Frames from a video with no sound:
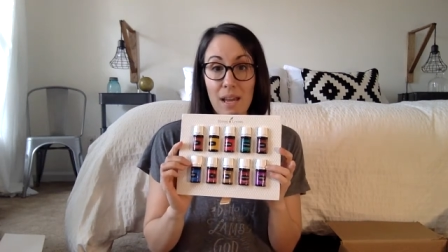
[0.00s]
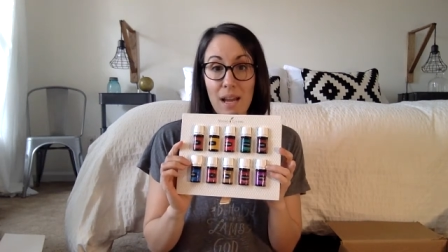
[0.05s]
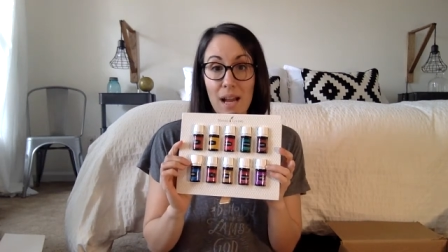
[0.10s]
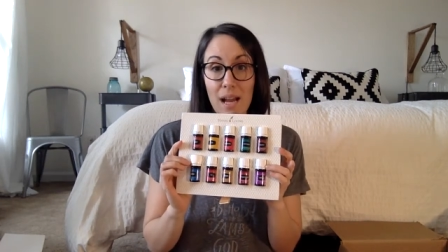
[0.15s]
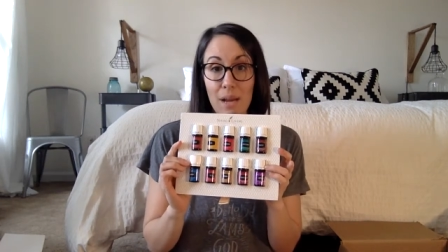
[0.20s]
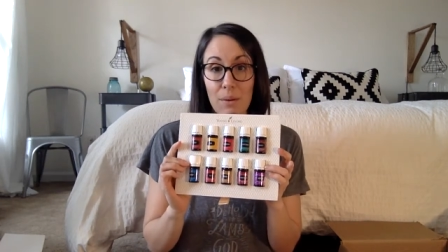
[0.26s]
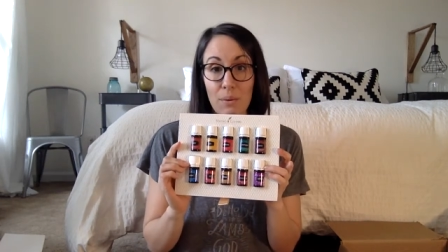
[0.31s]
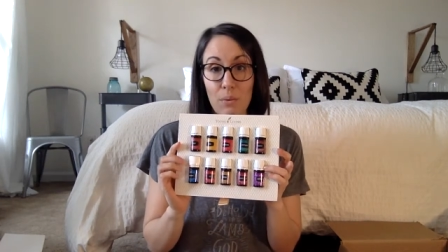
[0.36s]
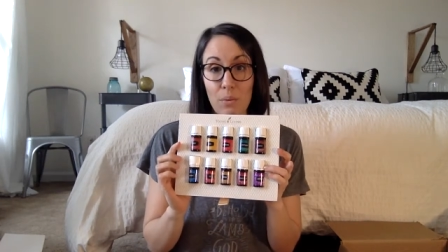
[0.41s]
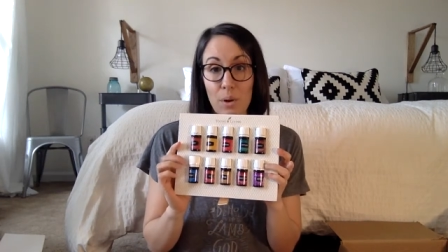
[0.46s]

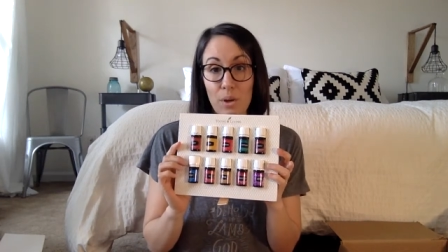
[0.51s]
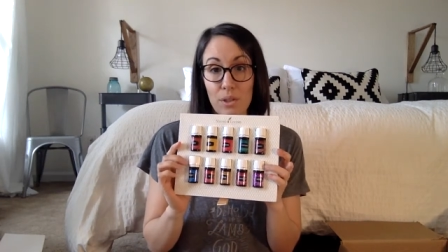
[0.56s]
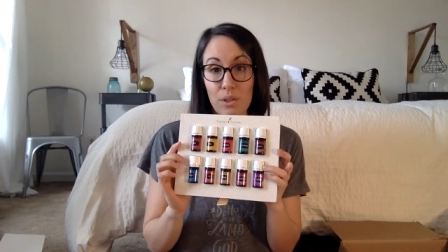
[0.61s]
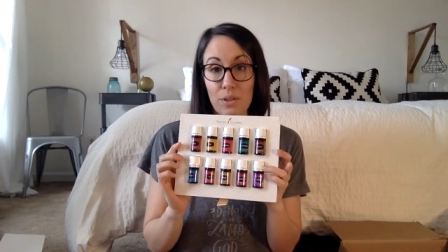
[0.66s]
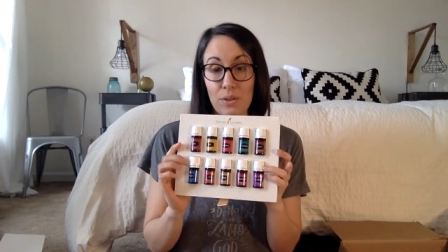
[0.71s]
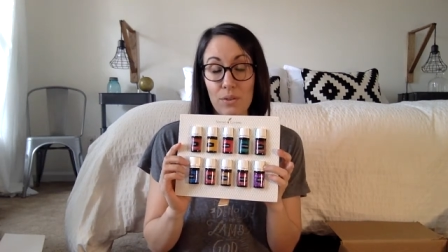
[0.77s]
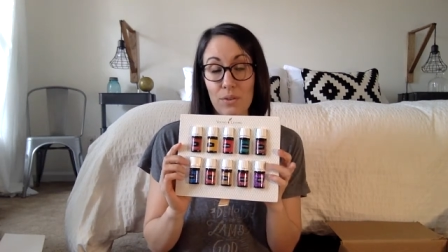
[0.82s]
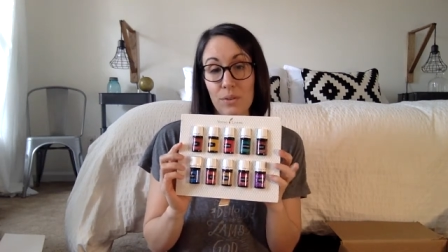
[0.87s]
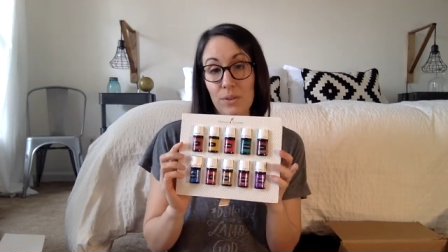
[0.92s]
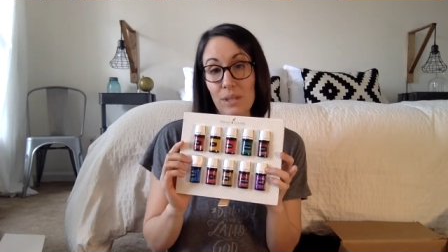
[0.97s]
I would walk you
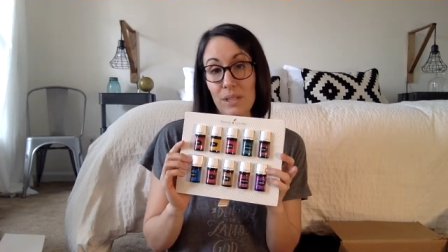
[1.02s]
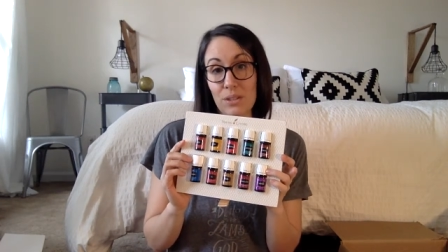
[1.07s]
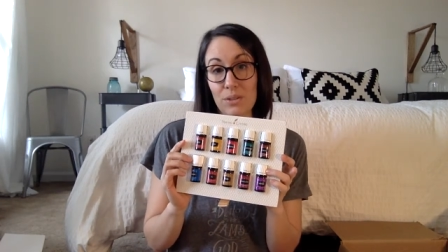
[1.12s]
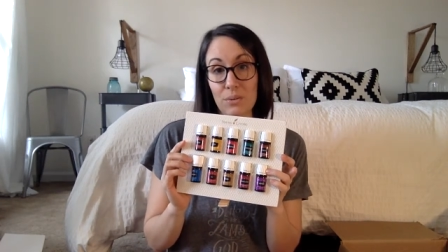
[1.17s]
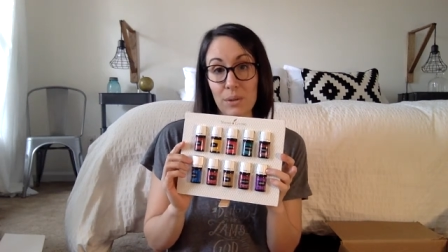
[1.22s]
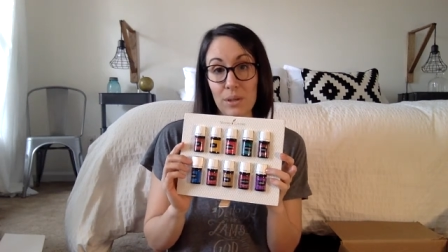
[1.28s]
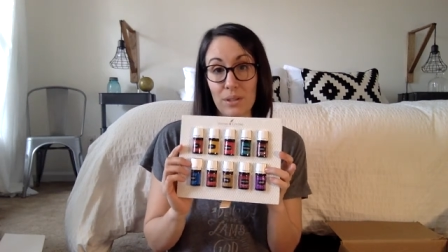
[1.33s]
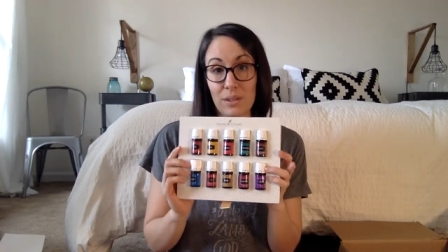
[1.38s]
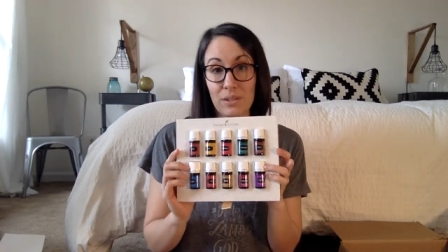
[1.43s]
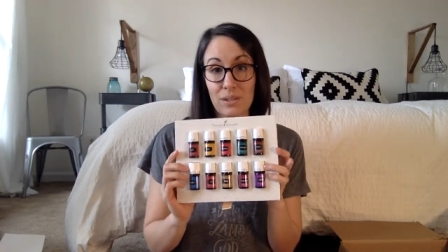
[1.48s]
through each
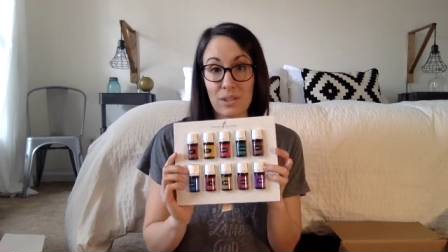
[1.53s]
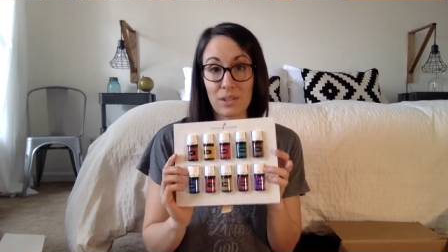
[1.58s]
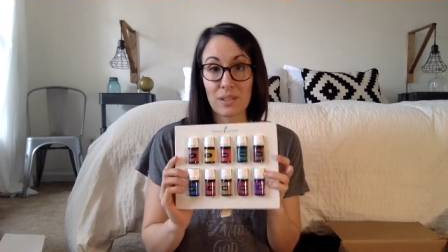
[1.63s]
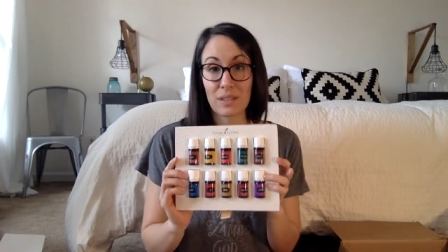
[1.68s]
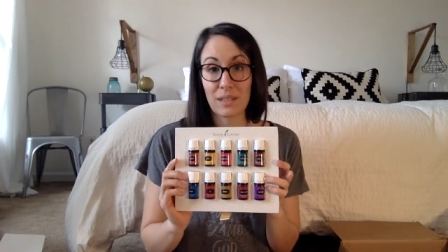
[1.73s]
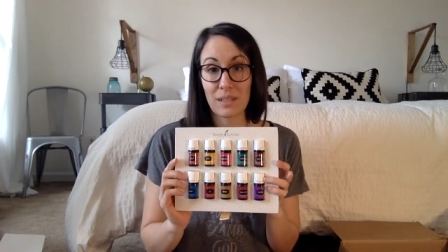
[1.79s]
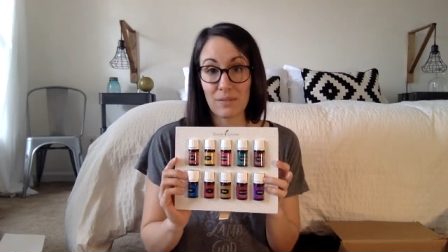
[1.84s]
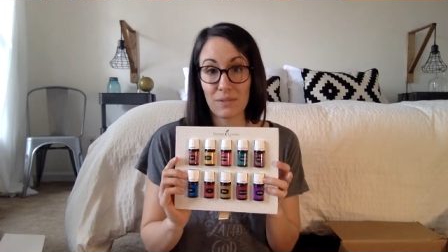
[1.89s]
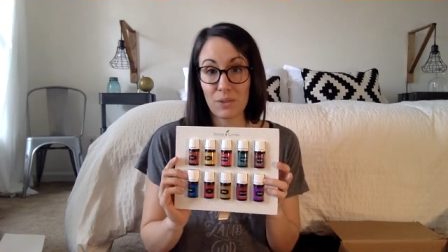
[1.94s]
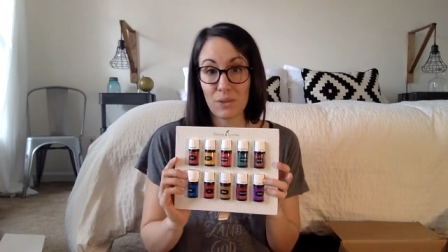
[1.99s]
oil and
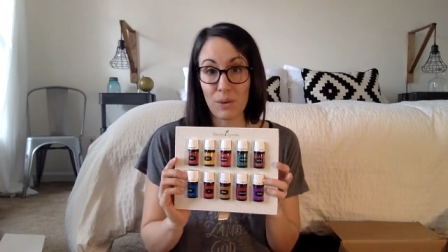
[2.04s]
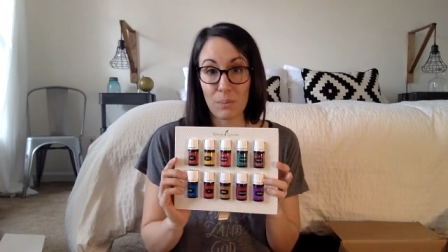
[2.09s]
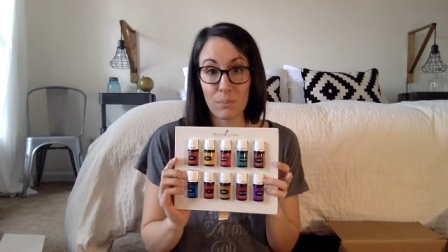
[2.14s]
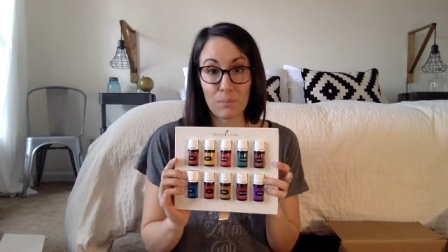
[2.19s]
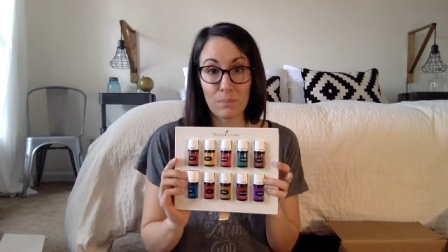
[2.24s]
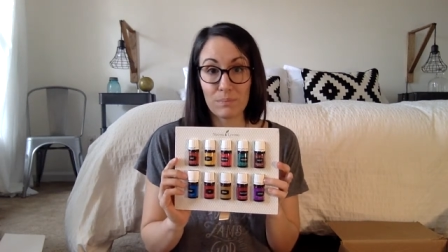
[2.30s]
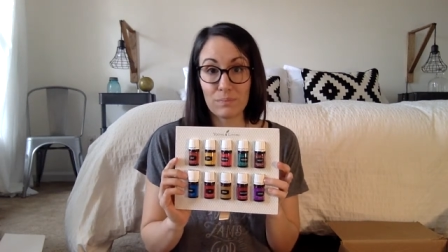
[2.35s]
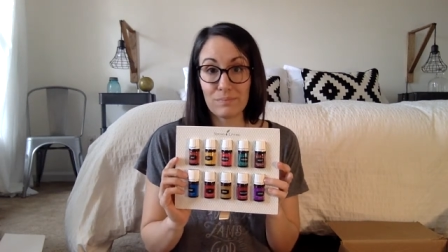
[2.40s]
just give you a